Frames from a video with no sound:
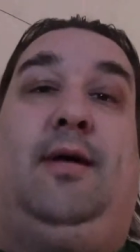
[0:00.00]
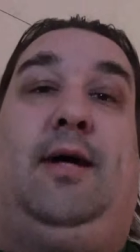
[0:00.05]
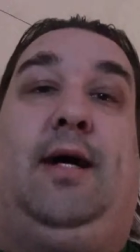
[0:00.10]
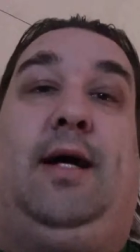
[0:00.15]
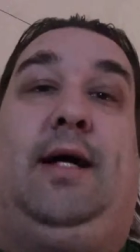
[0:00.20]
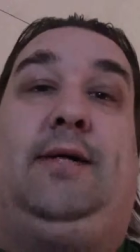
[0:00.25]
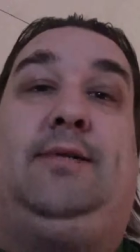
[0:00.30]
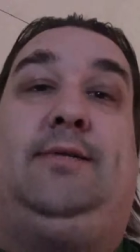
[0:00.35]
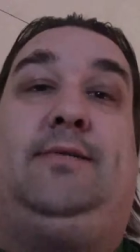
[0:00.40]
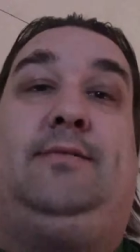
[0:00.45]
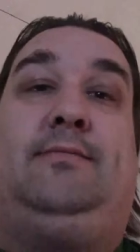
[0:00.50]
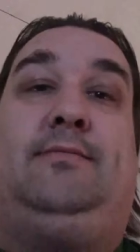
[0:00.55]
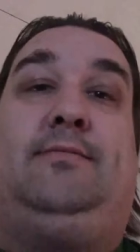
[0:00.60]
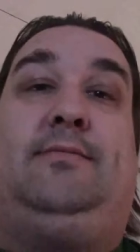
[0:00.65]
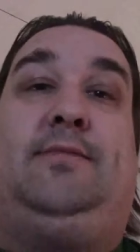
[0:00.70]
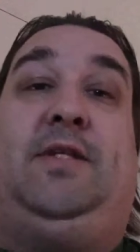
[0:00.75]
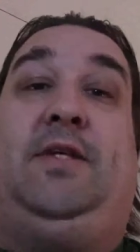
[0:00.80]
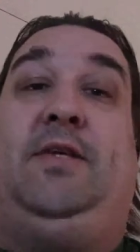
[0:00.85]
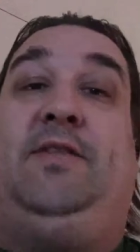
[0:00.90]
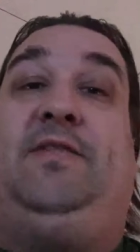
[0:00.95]
Uh,
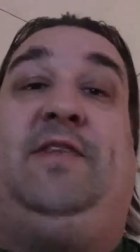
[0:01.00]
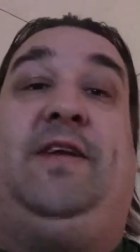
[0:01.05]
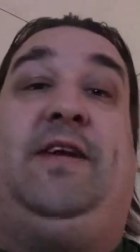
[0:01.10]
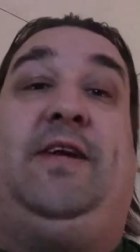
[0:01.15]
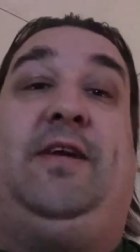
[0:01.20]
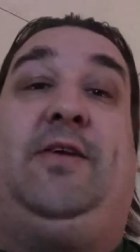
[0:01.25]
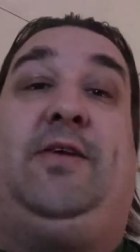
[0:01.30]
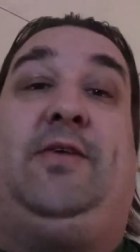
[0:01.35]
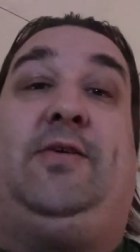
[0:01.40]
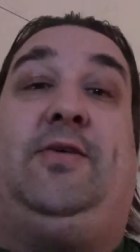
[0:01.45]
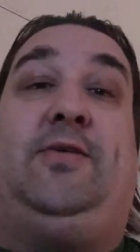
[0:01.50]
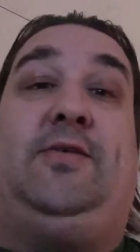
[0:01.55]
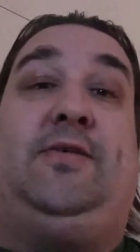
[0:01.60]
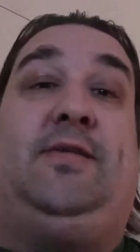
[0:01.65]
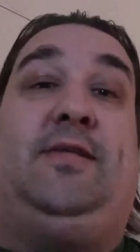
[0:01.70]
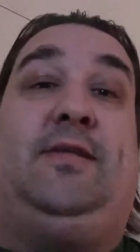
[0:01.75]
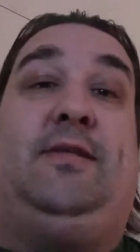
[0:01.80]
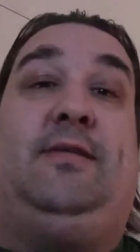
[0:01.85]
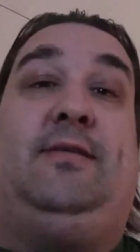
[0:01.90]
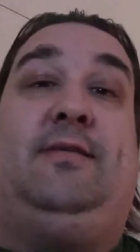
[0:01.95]
two funny girls,